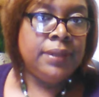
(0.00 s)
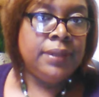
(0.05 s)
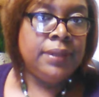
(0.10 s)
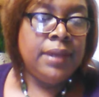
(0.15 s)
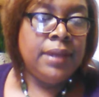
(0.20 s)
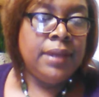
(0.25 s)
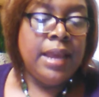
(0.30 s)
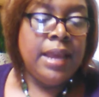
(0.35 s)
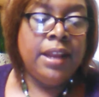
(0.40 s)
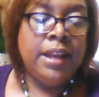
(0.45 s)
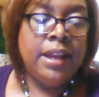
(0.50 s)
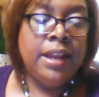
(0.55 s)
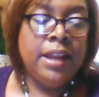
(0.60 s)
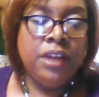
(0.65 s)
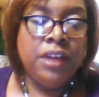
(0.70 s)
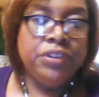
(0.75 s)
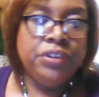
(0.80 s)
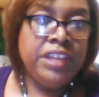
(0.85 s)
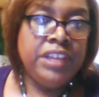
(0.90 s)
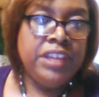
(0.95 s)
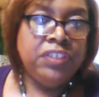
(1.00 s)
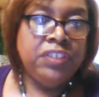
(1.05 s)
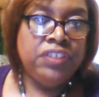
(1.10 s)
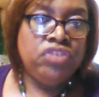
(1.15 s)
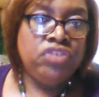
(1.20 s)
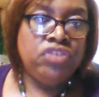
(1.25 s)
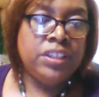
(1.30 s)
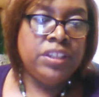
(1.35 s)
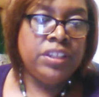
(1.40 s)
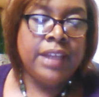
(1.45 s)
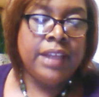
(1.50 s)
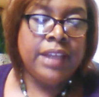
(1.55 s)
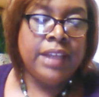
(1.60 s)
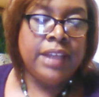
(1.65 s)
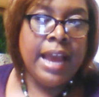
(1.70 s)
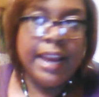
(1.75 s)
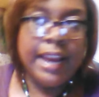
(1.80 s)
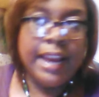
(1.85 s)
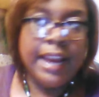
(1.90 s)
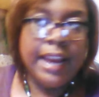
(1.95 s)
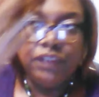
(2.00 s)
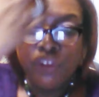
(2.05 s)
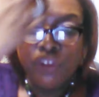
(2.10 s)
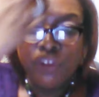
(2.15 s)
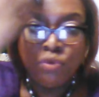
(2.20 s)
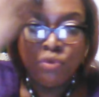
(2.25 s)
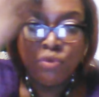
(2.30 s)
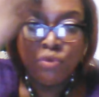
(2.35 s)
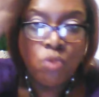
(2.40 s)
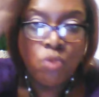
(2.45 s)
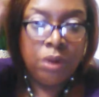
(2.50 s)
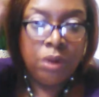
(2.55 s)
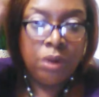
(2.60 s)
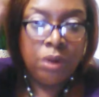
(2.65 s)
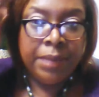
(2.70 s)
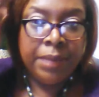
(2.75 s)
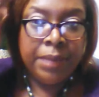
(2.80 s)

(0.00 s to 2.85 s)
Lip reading: And underneath is just the guidelines for those who want to be